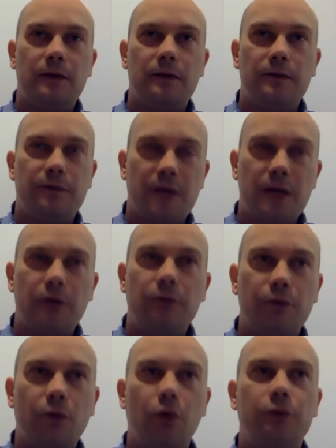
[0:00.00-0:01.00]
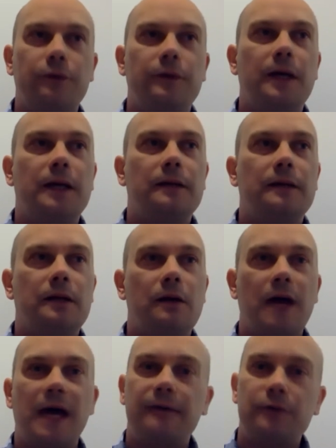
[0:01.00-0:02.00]
thread of thought that I
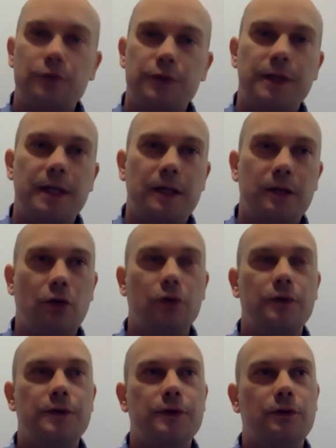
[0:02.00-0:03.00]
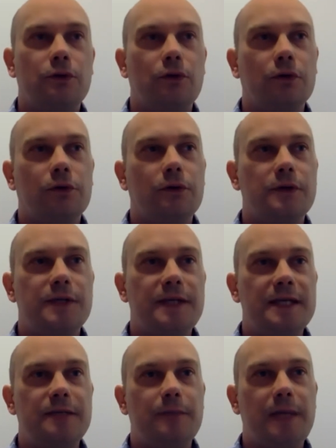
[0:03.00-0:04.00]
have to see a doctor, so doctor
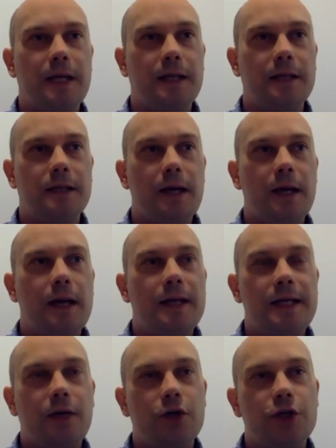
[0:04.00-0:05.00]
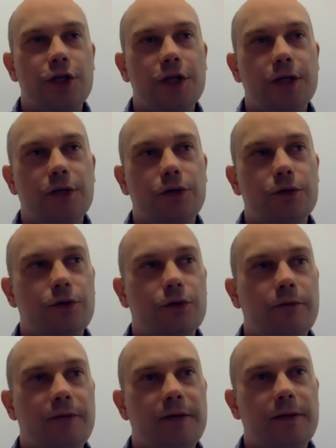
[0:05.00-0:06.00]
sees me and he or she could
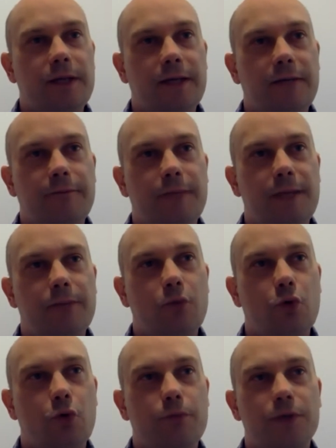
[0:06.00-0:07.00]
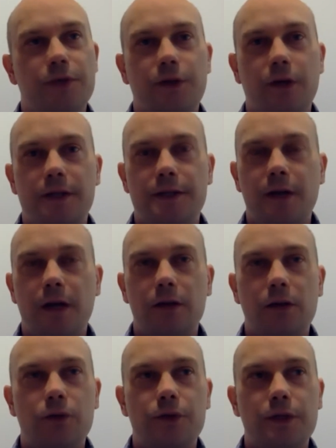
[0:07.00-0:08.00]
give me more precise
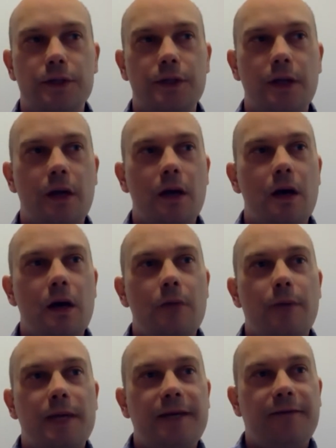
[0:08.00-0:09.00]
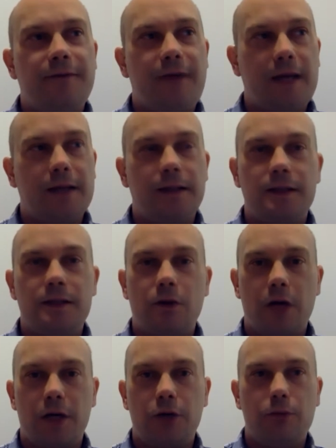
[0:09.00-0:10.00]
diagnosis. But in fact, it's
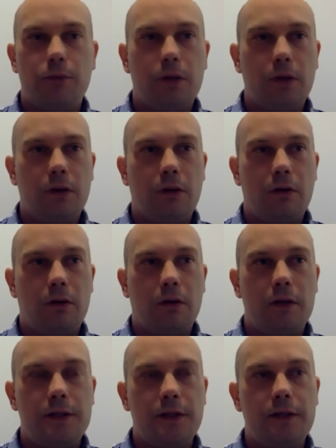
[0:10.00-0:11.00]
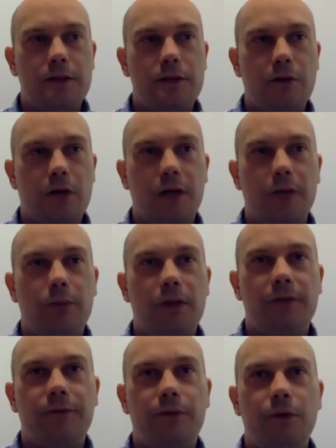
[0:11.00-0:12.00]
arguable. It's arguable
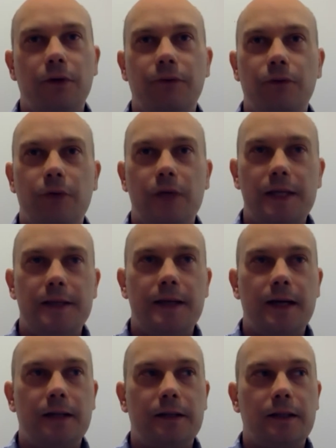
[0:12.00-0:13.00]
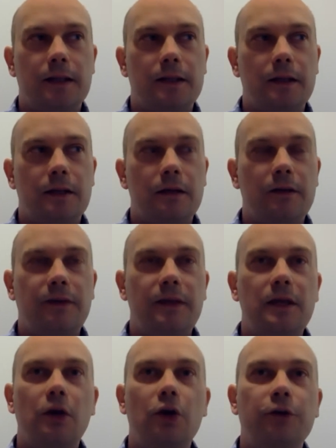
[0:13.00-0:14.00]
if you need that. And I
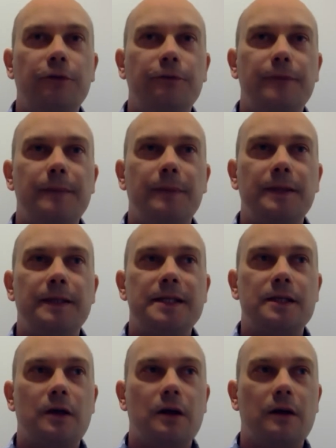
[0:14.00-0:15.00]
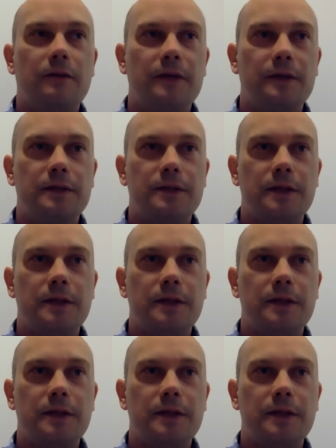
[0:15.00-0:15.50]
think a lot of people discovered,